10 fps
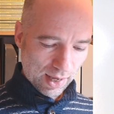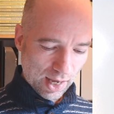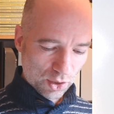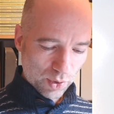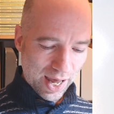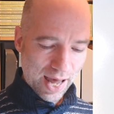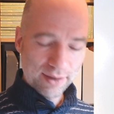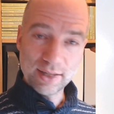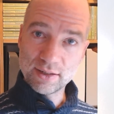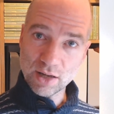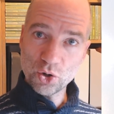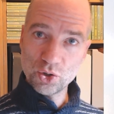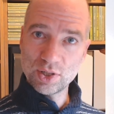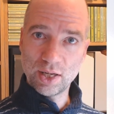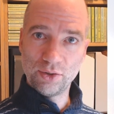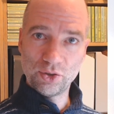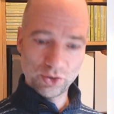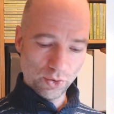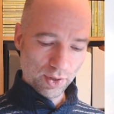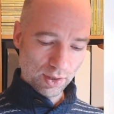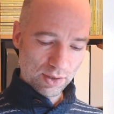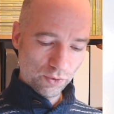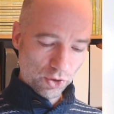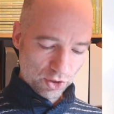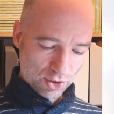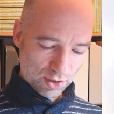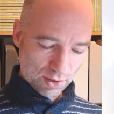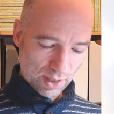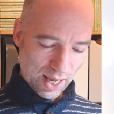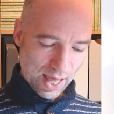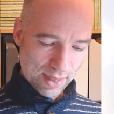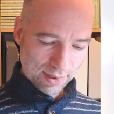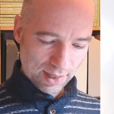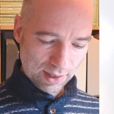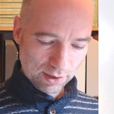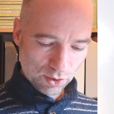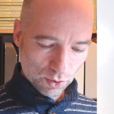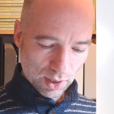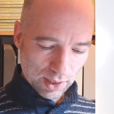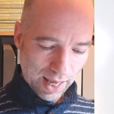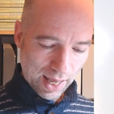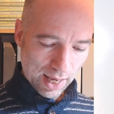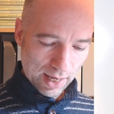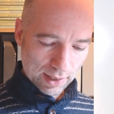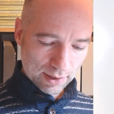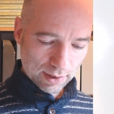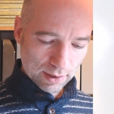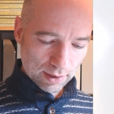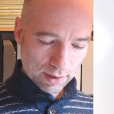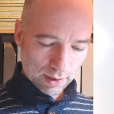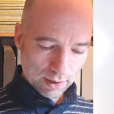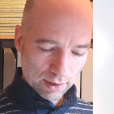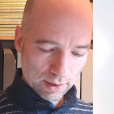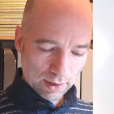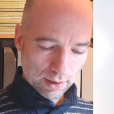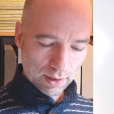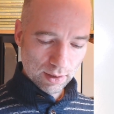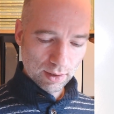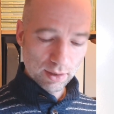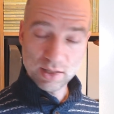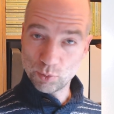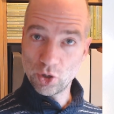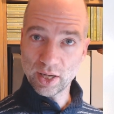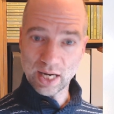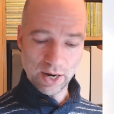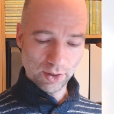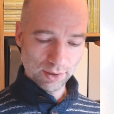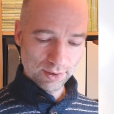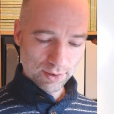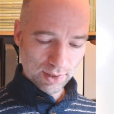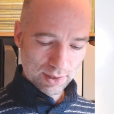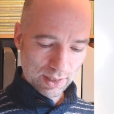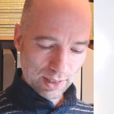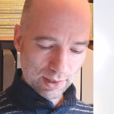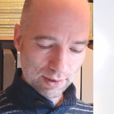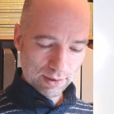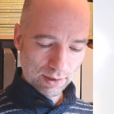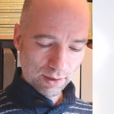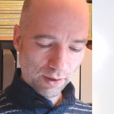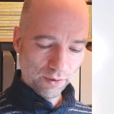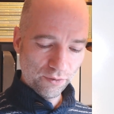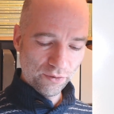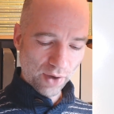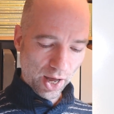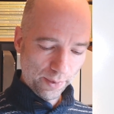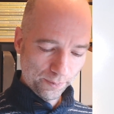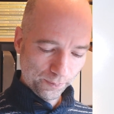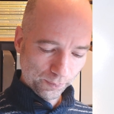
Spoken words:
and you add the dakuten to show that it's voiced. And then you can add the smaller character. So this is va,